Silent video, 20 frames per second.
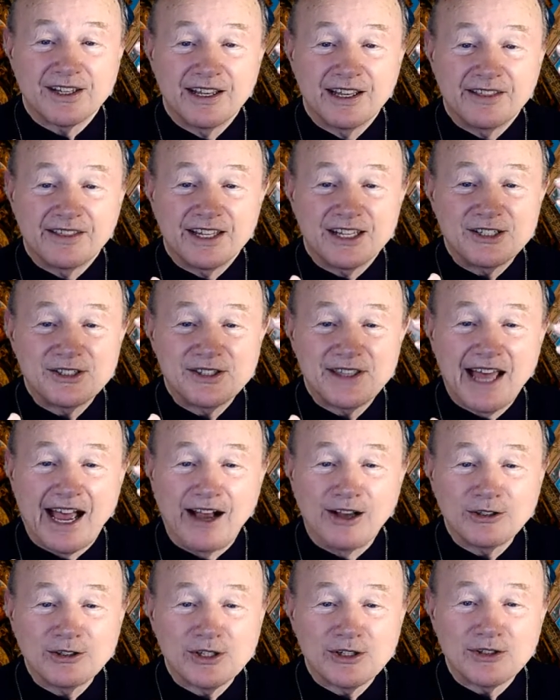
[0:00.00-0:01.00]
these
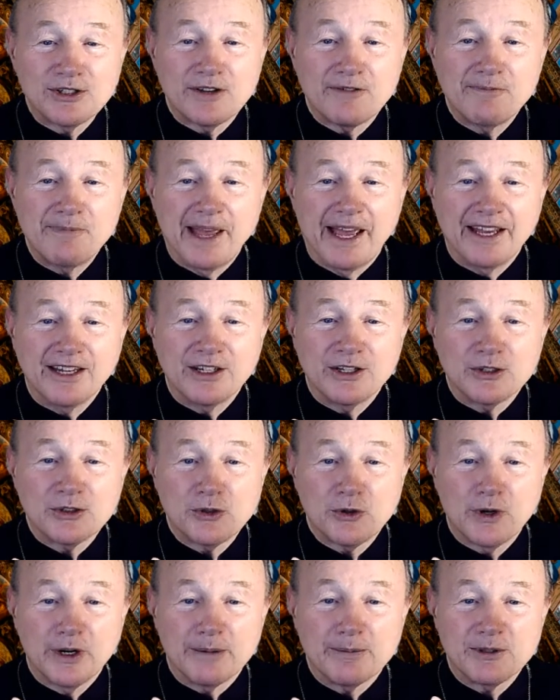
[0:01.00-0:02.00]
thousands of
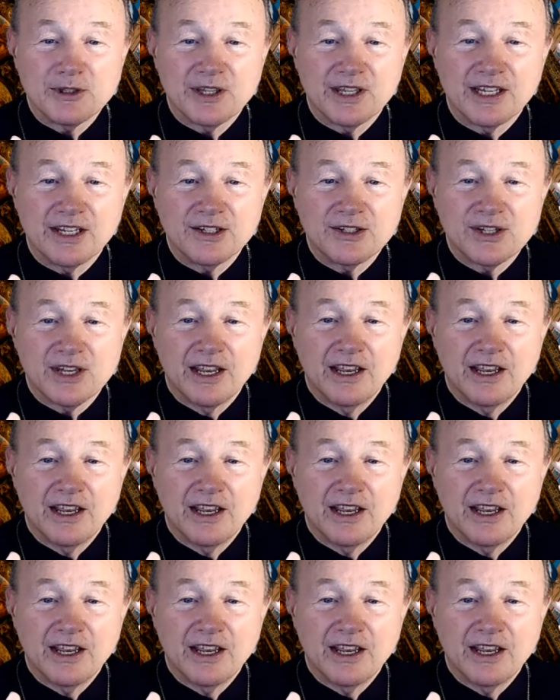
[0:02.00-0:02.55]
manuscripts, these